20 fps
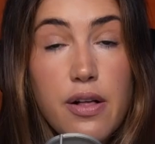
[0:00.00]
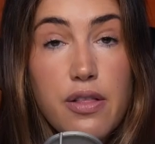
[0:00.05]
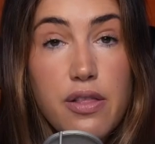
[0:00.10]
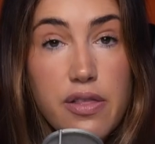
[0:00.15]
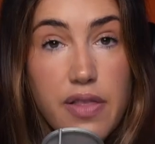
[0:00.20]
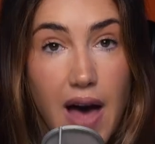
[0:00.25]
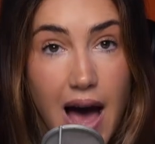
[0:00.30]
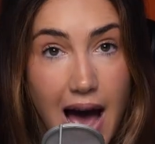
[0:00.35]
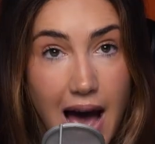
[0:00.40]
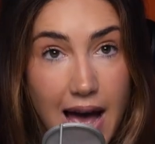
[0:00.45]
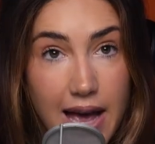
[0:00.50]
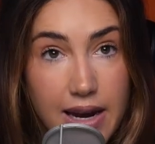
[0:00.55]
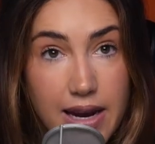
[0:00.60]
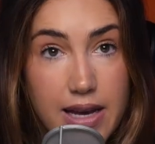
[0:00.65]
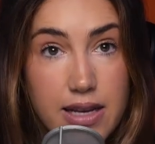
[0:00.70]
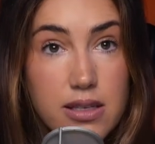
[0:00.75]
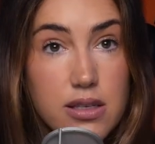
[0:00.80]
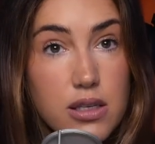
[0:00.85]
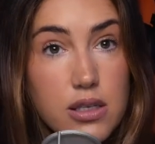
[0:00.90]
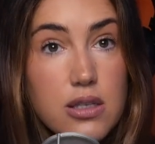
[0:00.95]
That
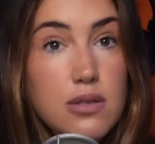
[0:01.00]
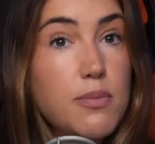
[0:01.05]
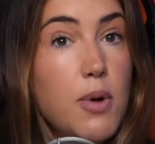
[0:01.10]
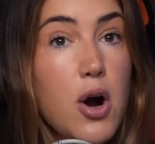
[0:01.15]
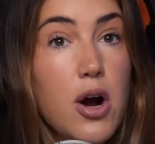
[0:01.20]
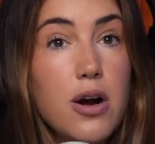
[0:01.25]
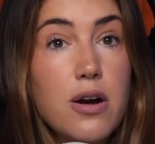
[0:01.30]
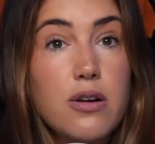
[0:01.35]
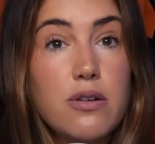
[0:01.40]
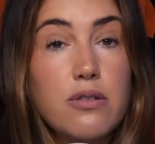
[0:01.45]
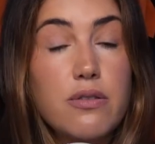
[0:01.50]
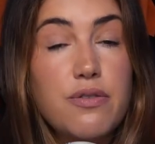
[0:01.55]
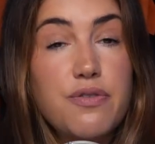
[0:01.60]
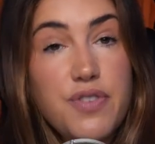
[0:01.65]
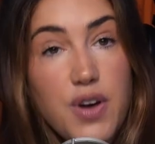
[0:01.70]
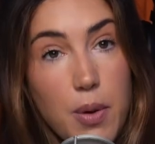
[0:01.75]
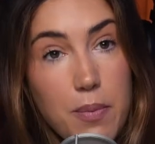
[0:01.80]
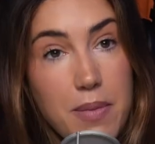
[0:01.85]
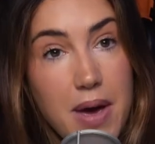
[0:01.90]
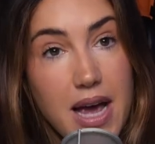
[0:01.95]
is a smart
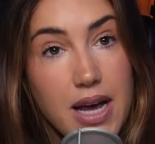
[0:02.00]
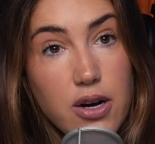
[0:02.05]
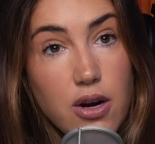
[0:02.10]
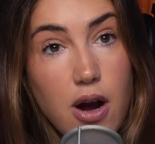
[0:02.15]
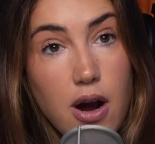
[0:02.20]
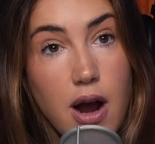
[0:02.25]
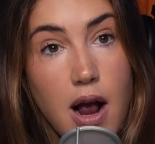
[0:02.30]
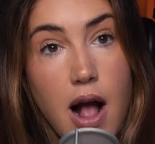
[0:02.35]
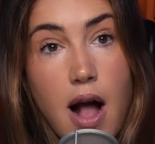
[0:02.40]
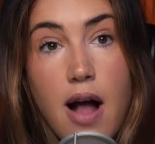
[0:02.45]
filmmaker.